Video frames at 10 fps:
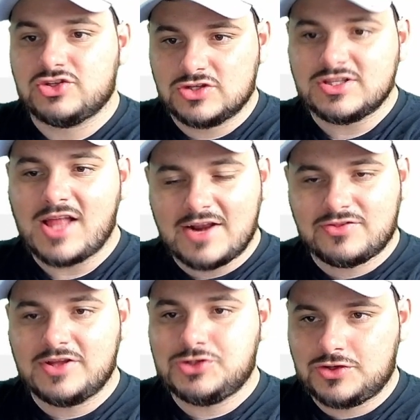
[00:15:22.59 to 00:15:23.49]
There's a lot of
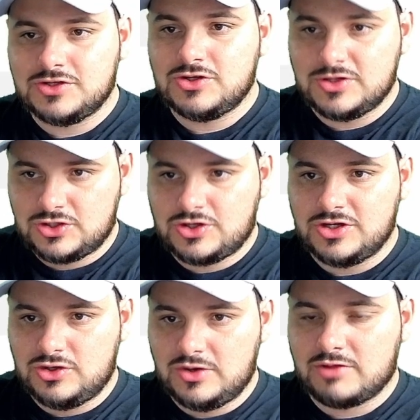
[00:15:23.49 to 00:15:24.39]
things you can do that you
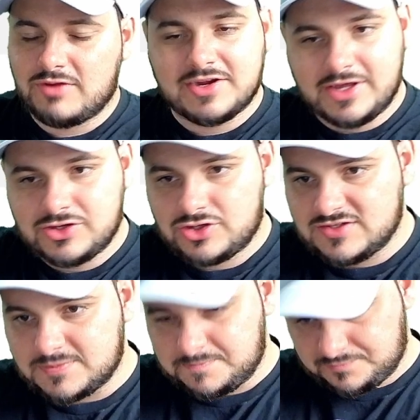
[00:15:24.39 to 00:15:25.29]
couldn't do in other regulations.